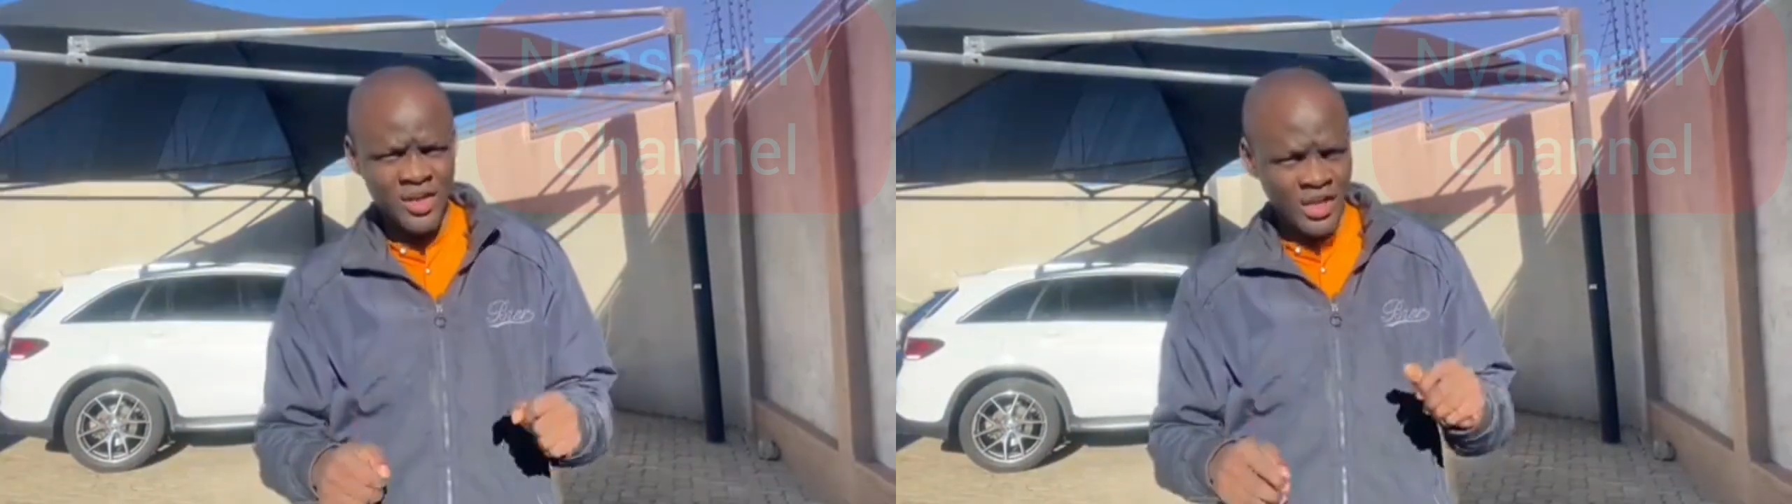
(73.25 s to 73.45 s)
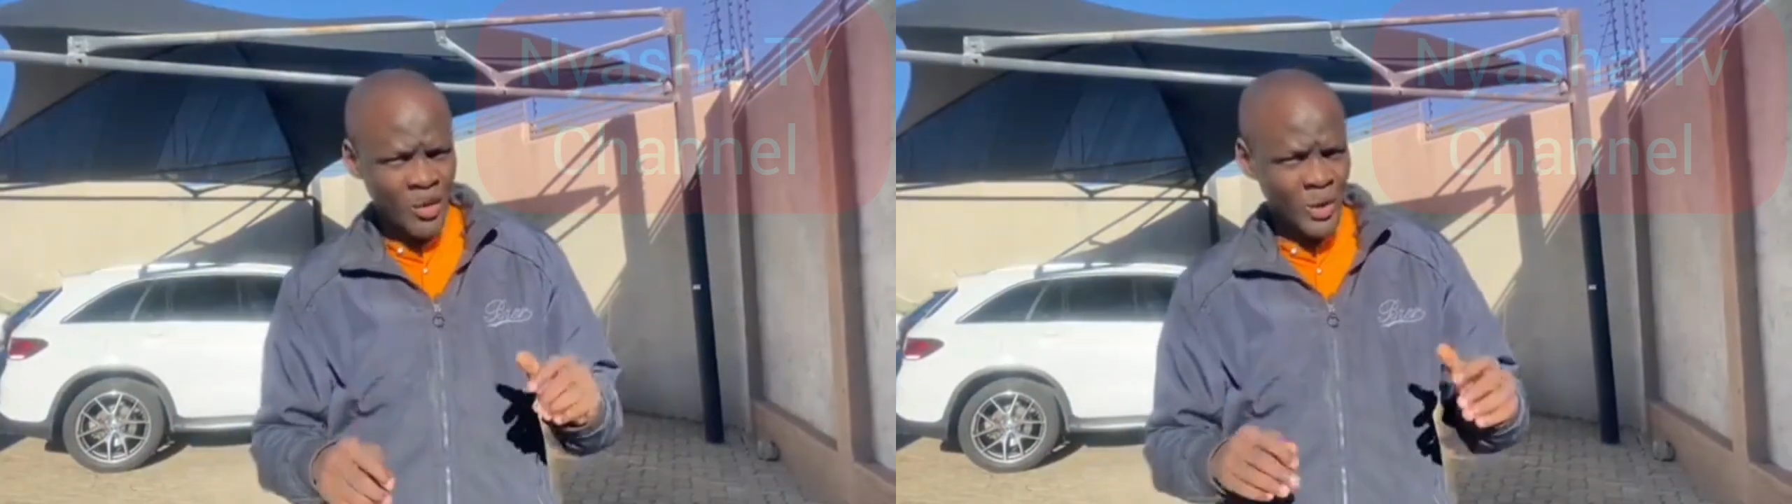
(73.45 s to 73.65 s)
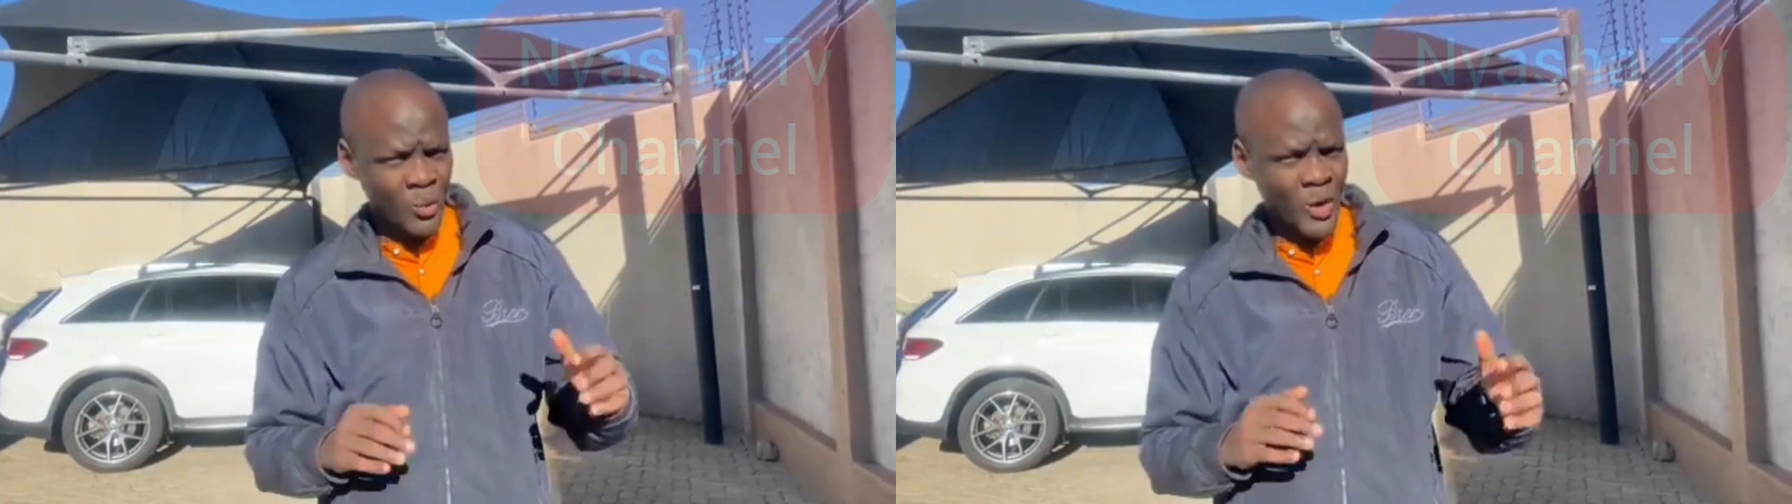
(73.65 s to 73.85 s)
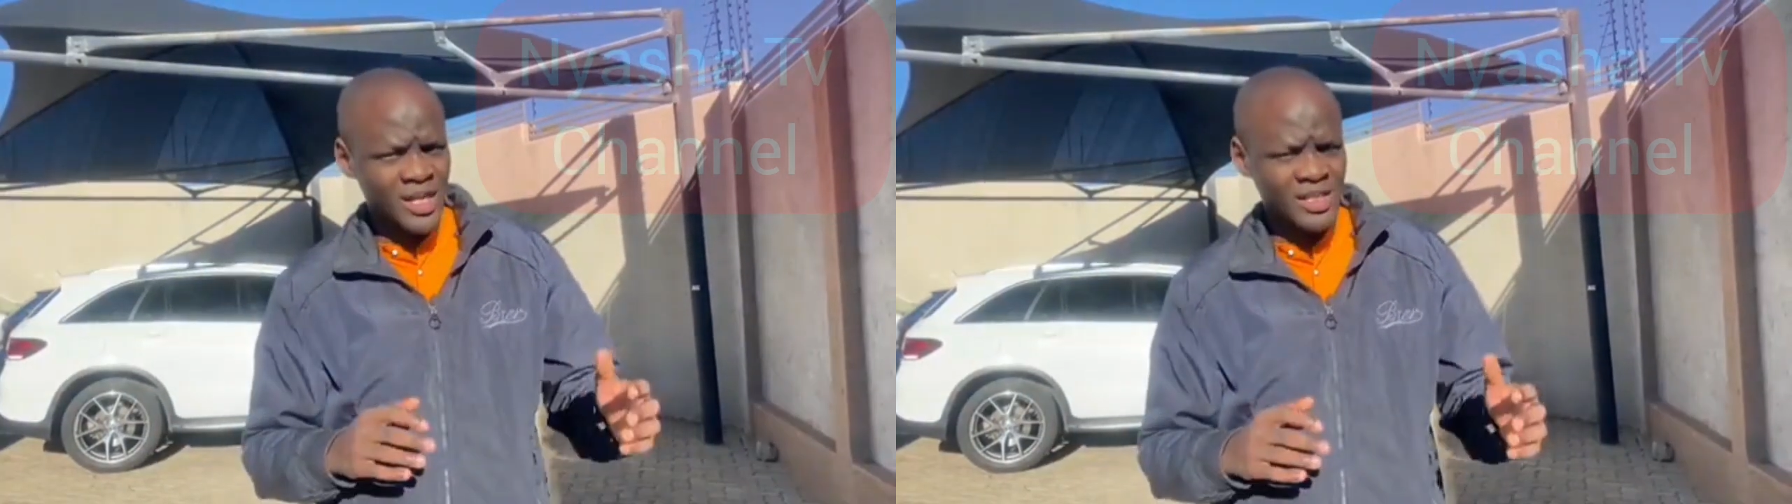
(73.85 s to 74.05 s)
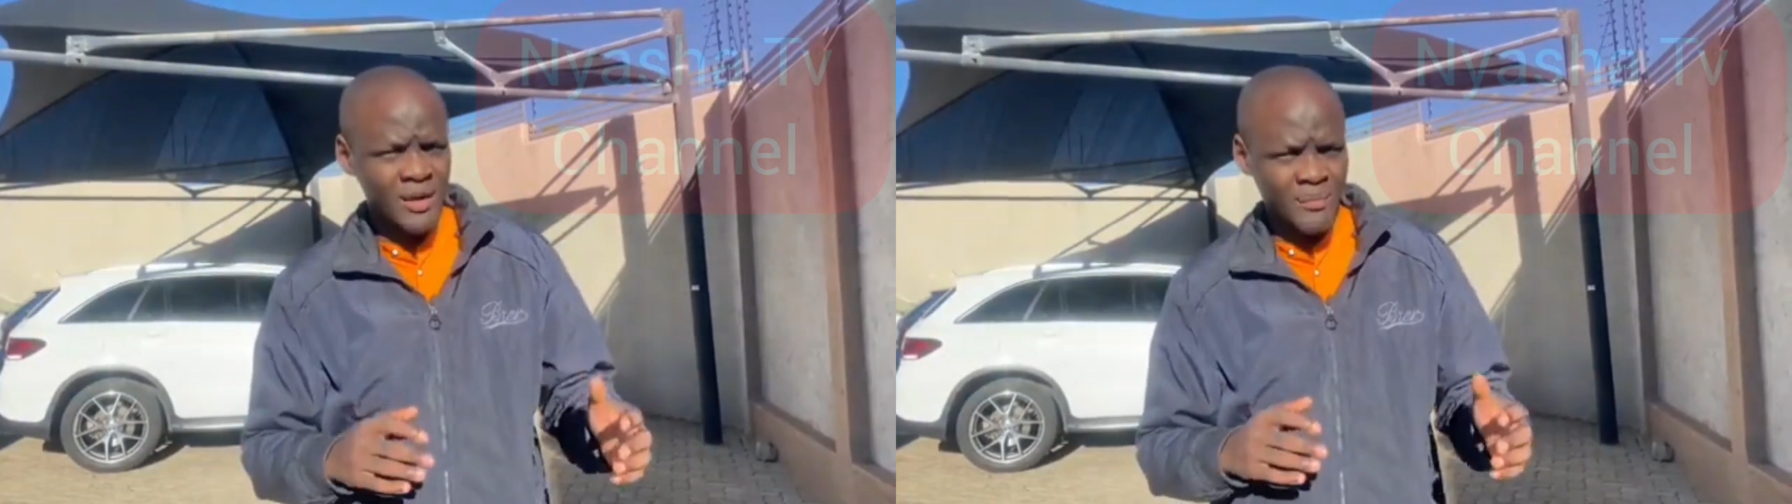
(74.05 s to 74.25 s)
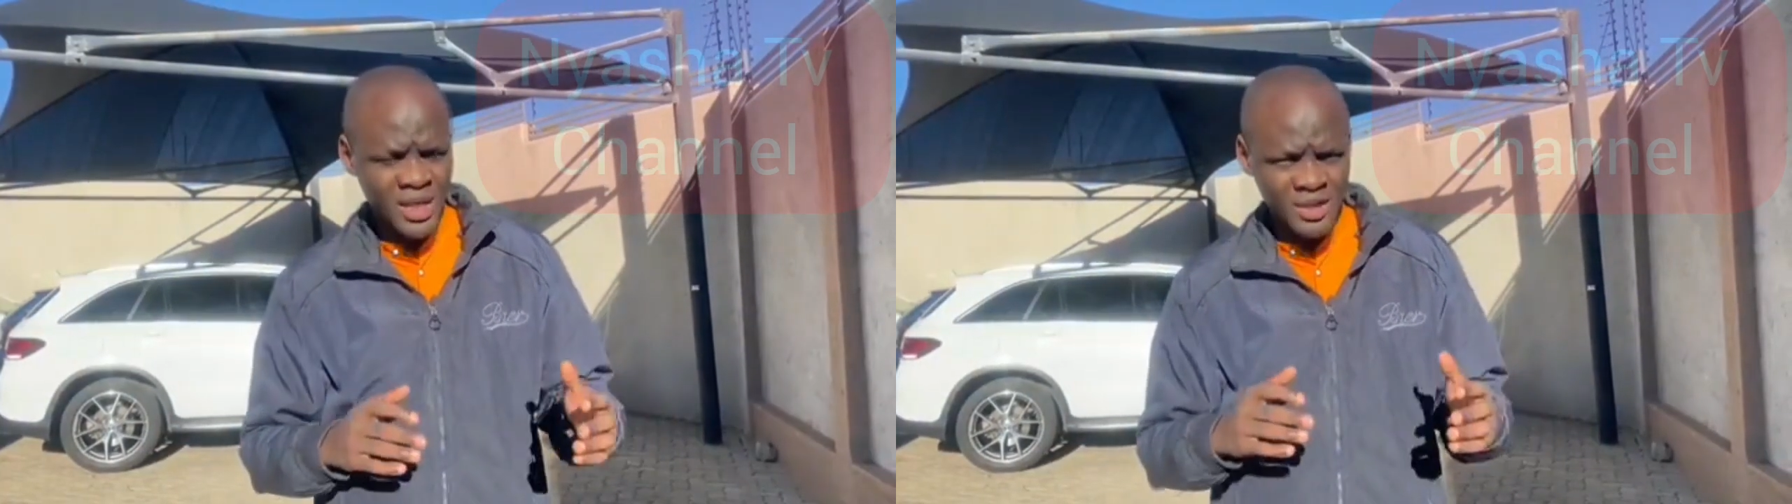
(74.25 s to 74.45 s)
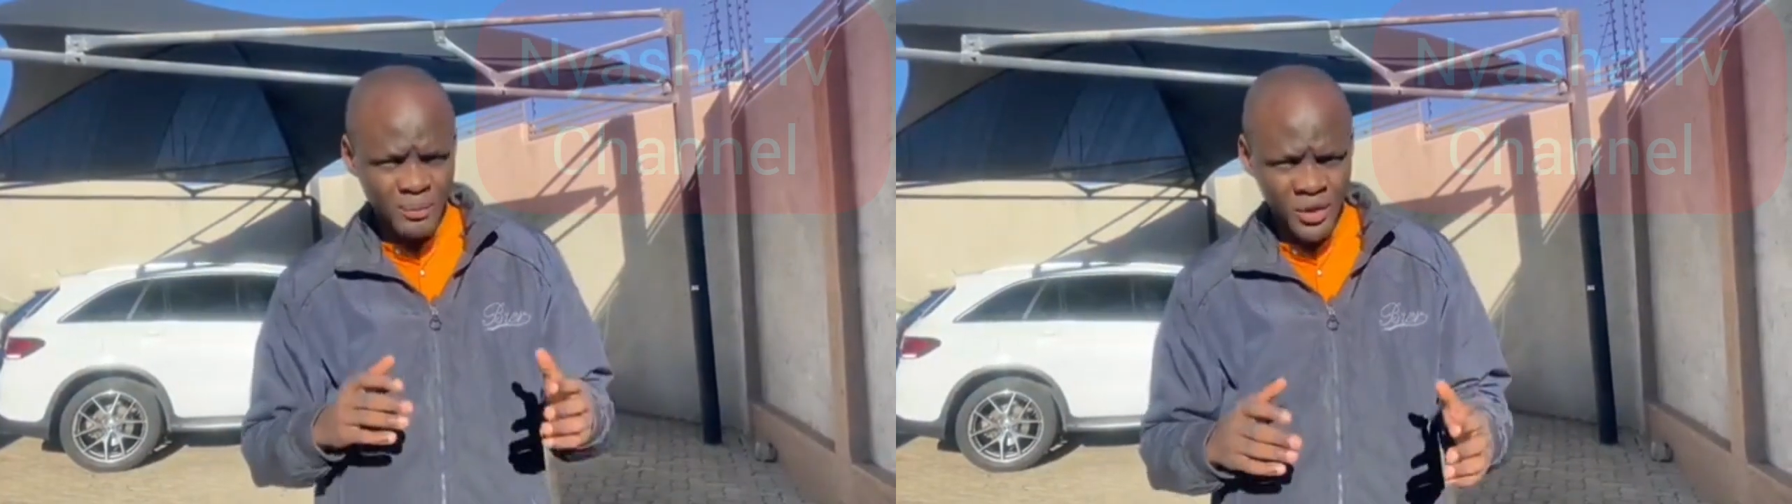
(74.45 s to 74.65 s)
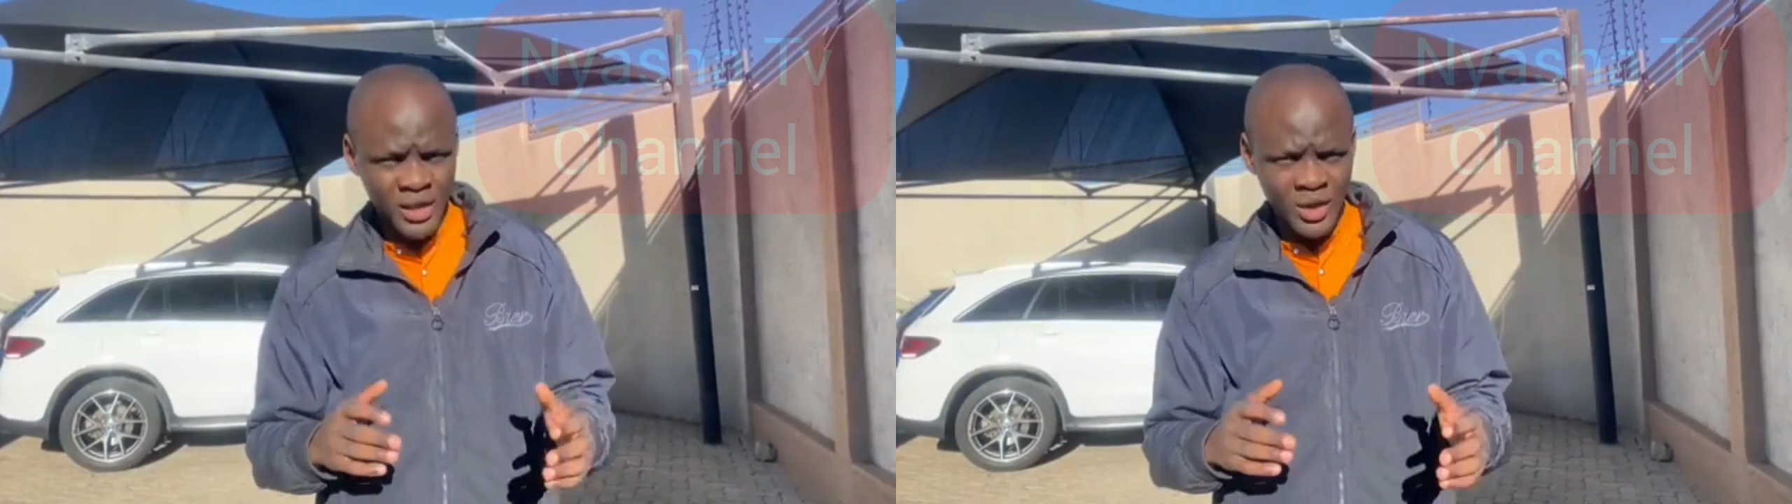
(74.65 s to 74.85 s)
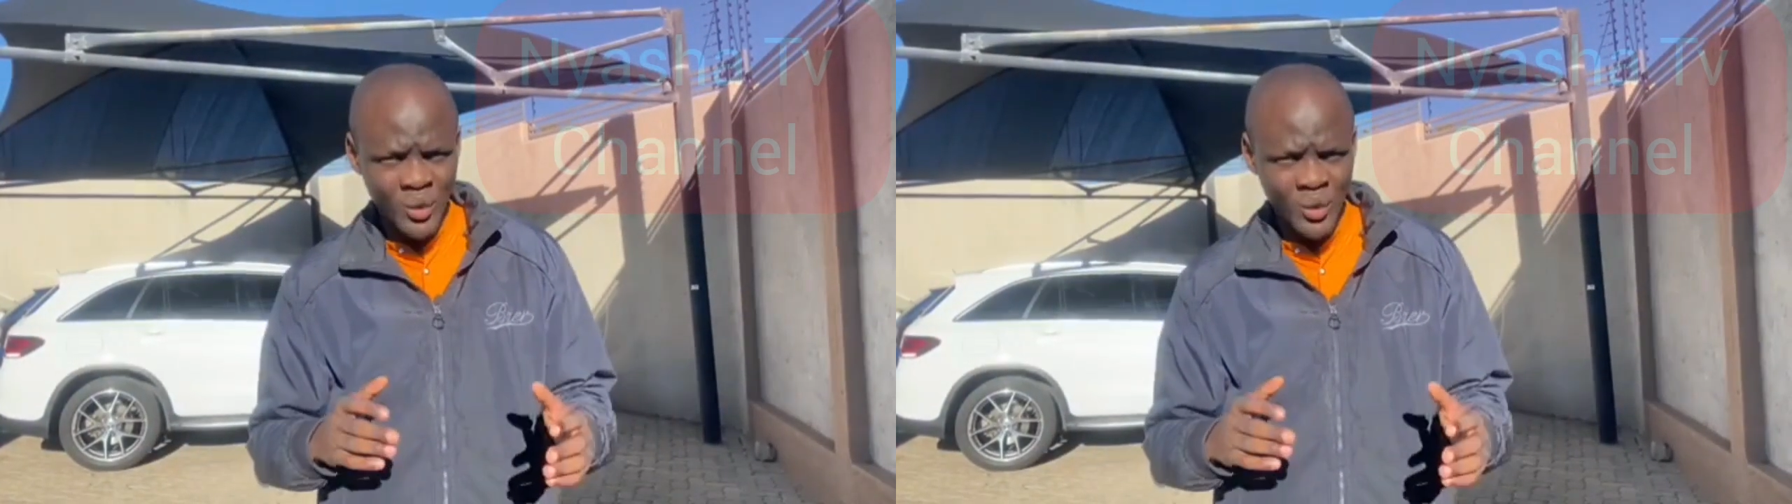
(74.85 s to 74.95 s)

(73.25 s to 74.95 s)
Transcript: Now, when words are being spoken,